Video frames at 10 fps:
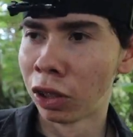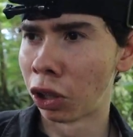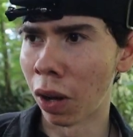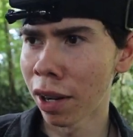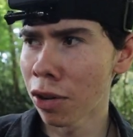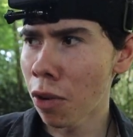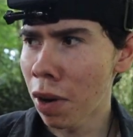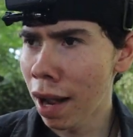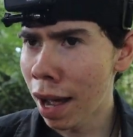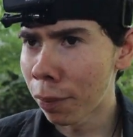so I don't know
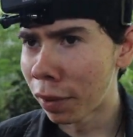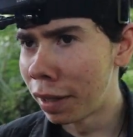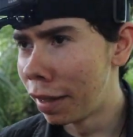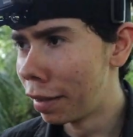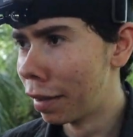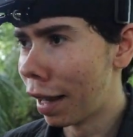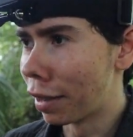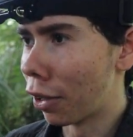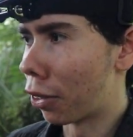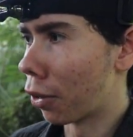what happened in
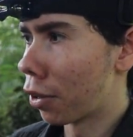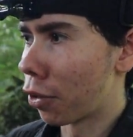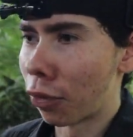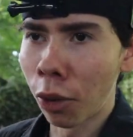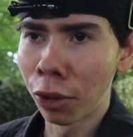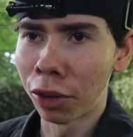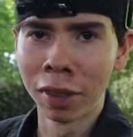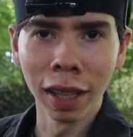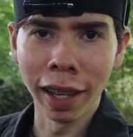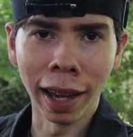like the third or
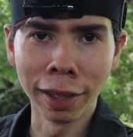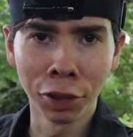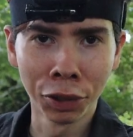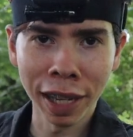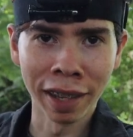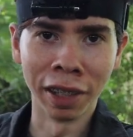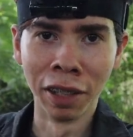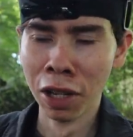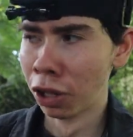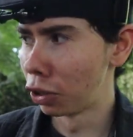fourth, like I just kind
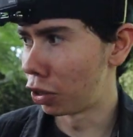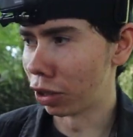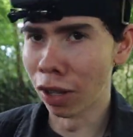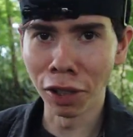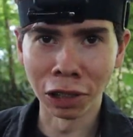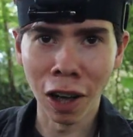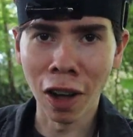of slugged